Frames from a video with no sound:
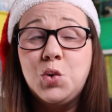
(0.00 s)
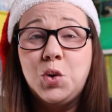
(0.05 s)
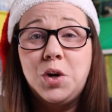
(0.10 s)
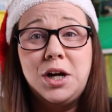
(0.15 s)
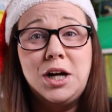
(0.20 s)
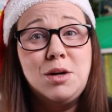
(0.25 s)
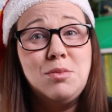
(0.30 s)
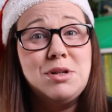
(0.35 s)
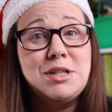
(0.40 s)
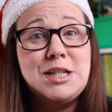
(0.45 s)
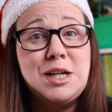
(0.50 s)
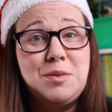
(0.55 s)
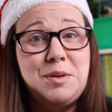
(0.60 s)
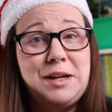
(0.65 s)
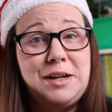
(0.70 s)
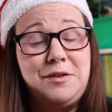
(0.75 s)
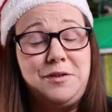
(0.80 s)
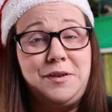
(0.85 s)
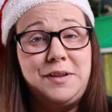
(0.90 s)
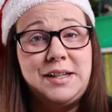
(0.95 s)
or how much I
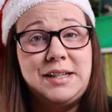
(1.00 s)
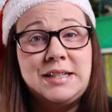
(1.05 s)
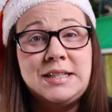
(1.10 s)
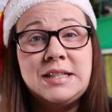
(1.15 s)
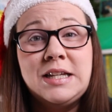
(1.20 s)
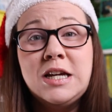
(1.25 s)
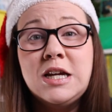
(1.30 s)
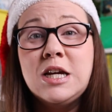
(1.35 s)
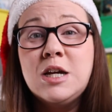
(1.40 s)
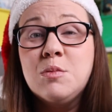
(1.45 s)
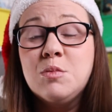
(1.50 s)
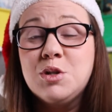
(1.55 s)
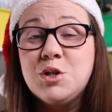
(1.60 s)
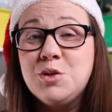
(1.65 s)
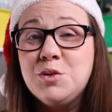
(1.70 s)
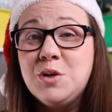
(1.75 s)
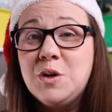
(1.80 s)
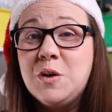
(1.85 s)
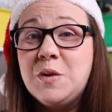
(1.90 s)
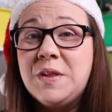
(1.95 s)
paid for this. But
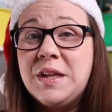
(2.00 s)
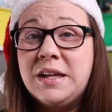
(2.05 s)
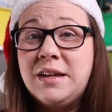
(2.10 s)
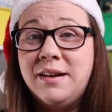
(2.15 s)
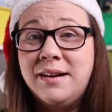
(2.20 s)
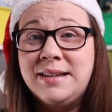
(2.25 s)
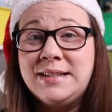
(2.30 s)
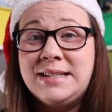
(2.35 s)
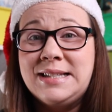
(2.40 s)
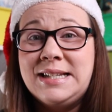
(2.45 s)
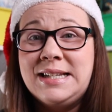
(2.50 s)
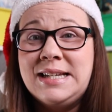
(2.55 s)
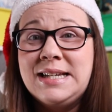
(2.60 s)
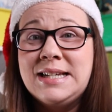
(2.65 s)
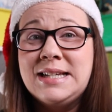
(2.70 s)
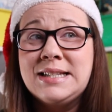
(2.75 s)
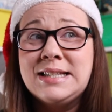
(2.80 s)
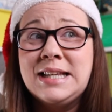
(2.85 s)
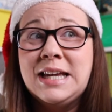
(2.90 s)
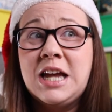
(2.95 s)
you know that Yahtzee
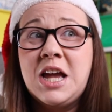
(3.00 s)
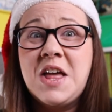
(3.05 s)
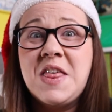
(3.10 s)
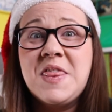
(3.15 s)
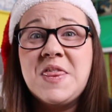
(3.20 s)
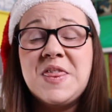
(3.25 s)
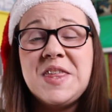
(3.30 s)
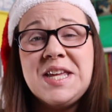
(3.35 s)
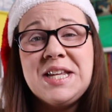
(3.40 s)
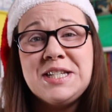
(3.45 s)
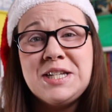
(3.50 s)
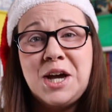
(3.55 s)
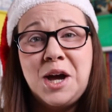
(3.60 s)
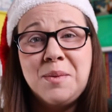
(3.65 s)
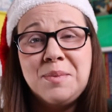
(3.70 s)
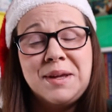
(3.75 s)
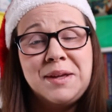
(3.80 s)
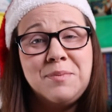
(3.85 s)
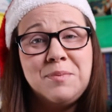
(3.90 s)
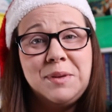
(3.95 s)
is like the
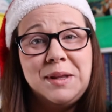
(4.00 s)
top